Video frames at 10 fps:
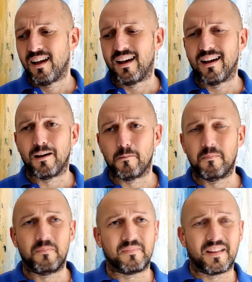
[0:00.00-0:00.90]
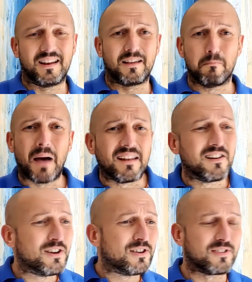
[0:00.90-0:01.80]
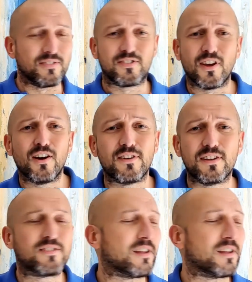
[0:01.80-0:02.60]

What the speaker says: like butlers and servants